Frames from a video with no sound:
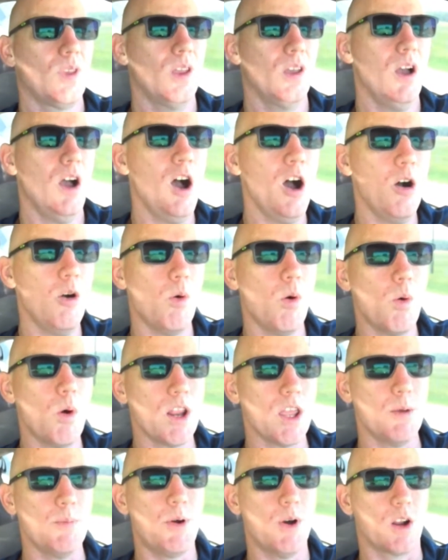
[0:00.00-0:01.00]
oh, well, what
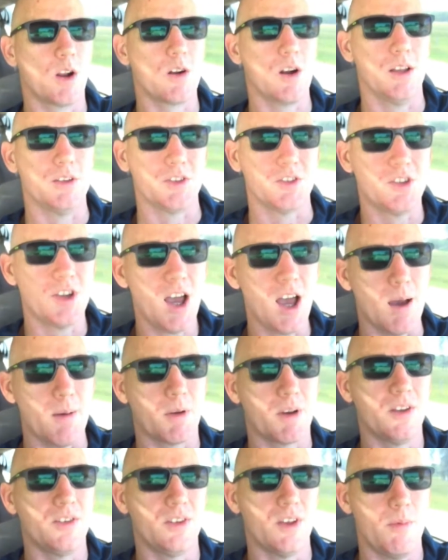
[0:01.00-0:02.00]
do you put across the top?
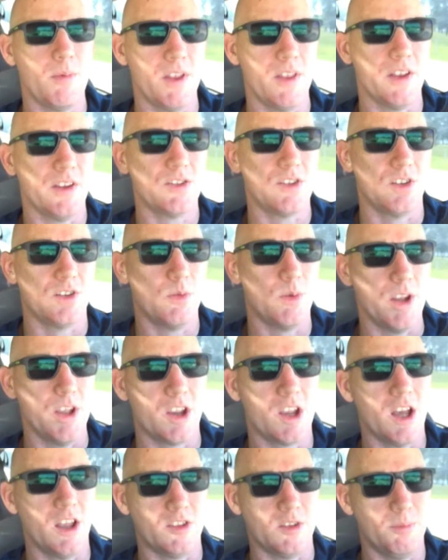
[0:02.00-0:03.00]
Because, I mean, that's just, what do you
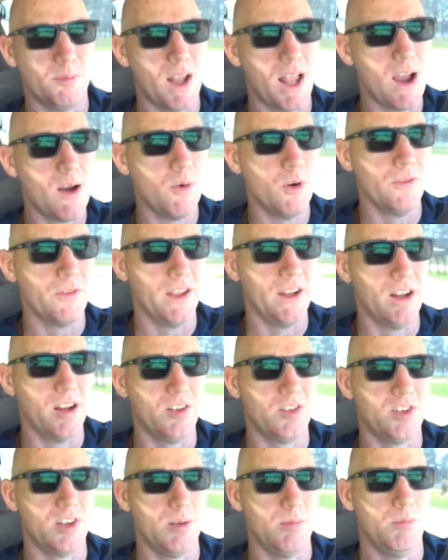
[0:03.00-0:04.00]
cut, some plywood? That
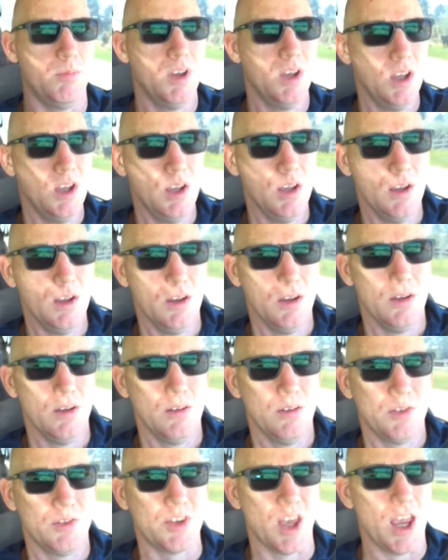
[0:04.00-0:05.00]
doesn't seem
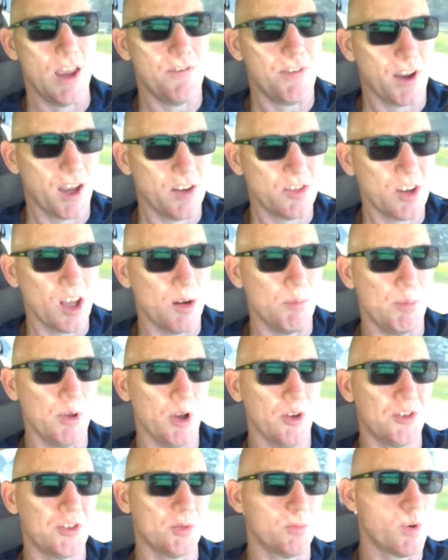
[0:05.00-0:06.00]
safe. I guess you got to
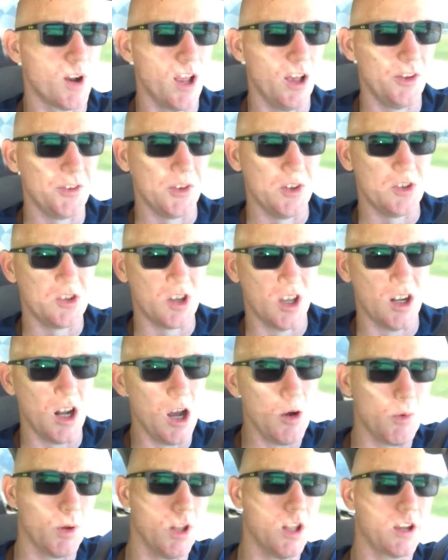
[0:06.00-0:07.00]
build some rails and shit.
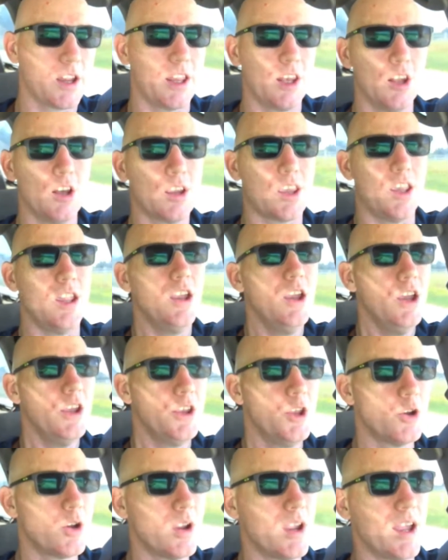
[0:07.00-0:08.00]
Oh, well, looky, looky.
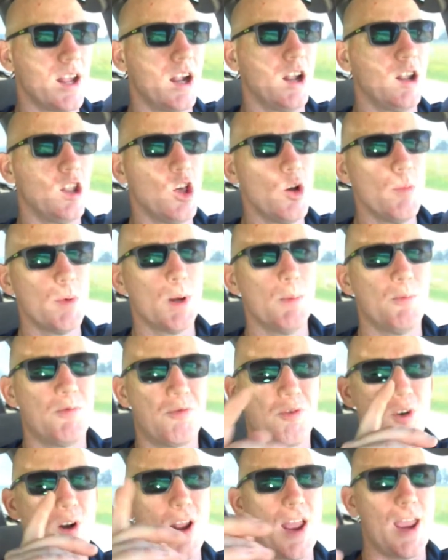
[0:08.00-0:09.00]
You can get aluminum
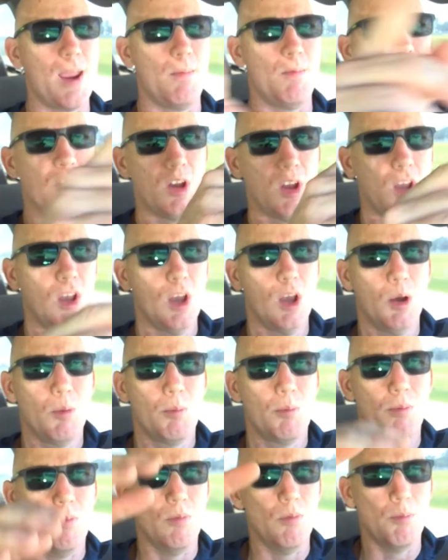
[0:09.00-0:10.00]
framed
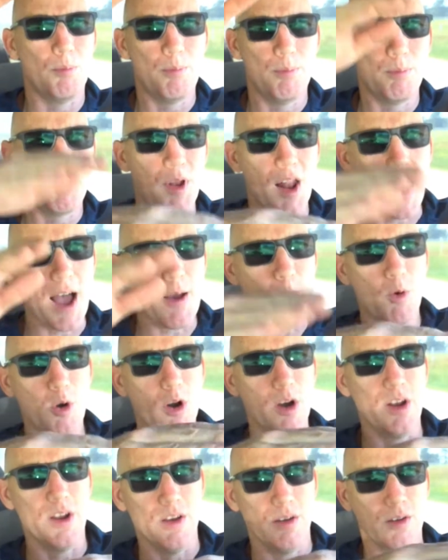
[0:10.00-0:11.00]
plywood